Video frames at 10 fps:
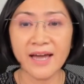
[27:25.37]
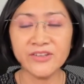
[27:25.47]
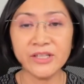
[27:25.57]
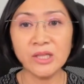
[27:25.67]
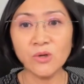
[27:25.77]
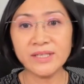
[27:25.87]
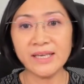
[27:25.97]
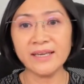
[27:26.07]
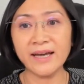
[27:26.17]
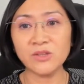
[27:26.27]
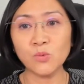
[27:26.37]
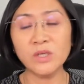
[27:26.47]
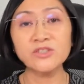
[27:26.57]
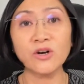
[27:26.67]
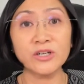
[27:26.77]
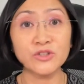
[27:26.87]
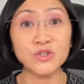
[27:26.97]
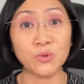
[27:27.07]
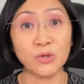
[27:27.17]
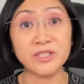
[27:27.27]
and then looking at what are the
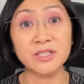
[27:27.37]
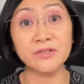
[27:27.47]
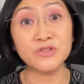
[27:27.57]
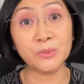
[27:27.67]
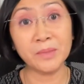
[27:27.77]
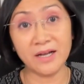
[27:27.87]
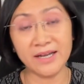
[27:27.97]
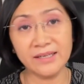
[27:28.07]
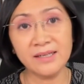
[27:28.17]
sources of supply.